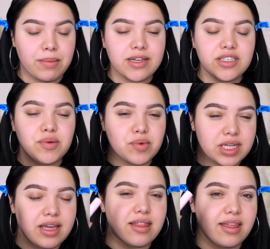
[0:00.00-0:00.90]
I'm actually
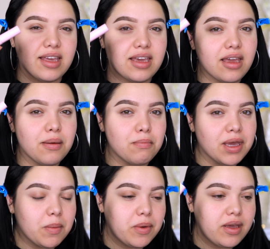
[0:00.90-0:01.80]
really thinking
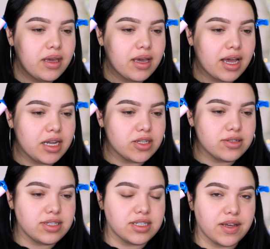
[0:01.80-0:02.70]
maybe I need
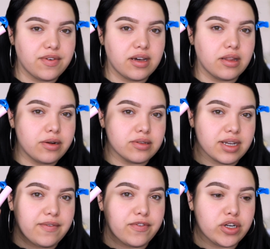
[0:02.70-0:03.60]
to just give it a little
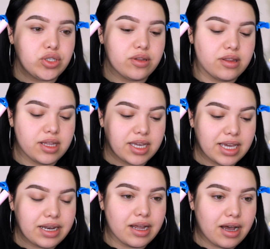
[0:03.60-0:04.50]
time for it to
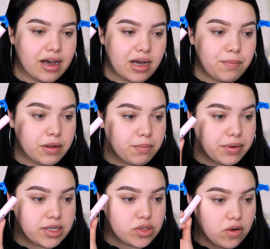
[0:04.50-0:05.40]
thicken up,
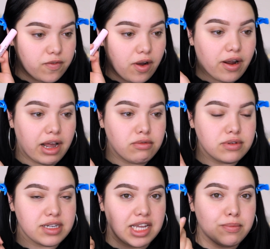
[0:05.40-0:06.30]
but so far I
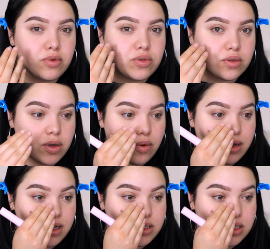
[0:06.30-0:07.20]
was able to coat
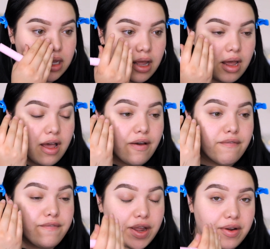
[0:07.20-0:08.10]
it
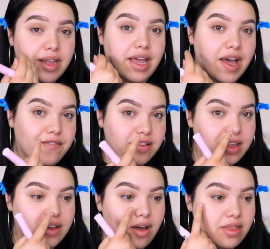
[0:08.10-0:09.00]
very
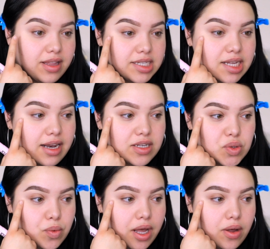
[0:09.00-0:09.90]
heavily on this side as
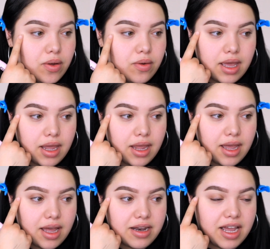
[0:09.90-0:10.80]
well,
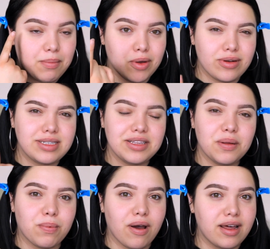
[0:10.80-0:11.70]
and I'm noticing
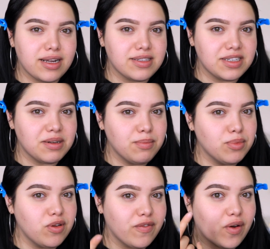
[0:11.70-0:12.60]
the product didn't
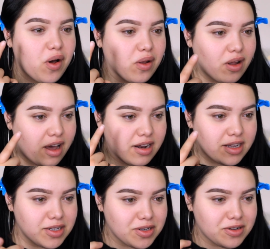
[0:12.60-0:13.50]
move a lot
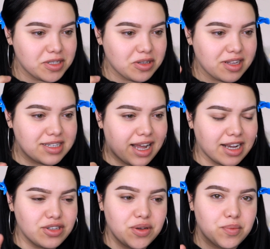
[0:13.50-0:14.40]
under, so that's
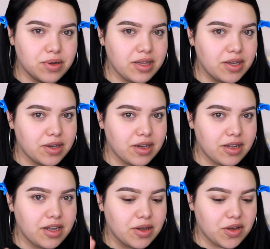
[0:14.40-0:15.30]
actually really good.
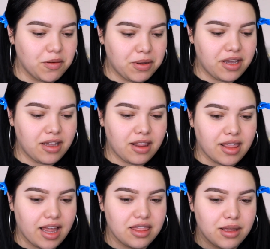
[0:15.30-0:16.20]
It could be
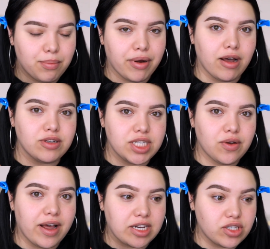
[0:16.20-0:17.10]
that the brow
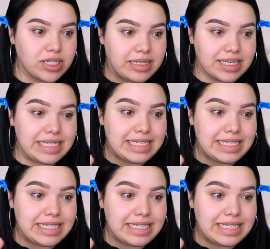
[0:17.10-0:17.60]
gel actually did